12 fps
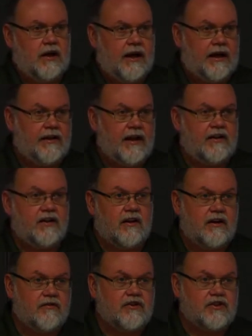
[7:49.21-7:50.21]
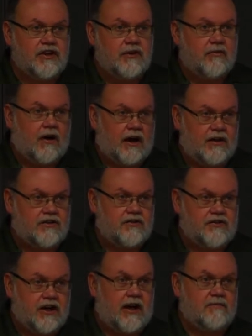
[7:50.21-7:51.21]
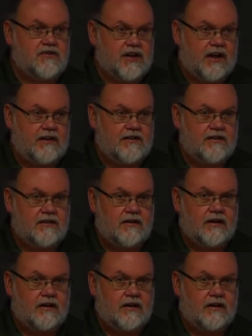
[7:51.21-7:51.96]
and they delivered sheetrock to job sites.